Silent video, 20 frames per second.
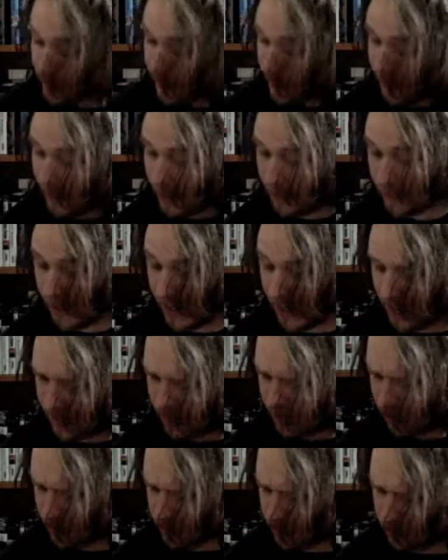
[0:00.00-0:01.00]
And
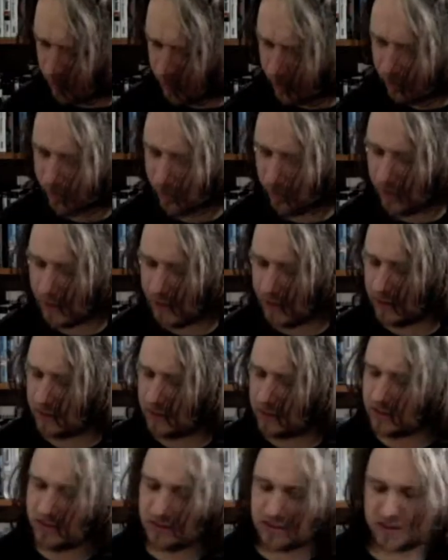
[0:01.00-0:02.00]
he also threw in
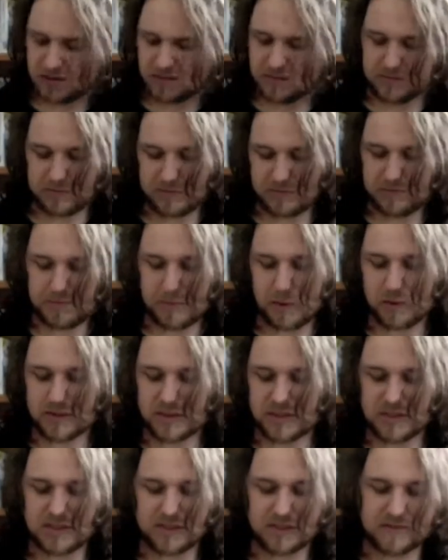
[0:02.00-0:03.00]
some
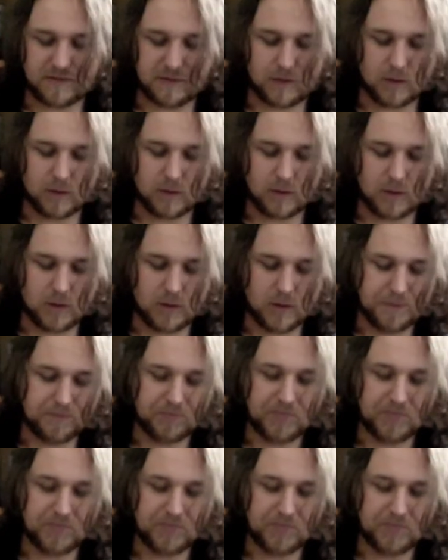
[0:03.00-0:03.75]
boxes for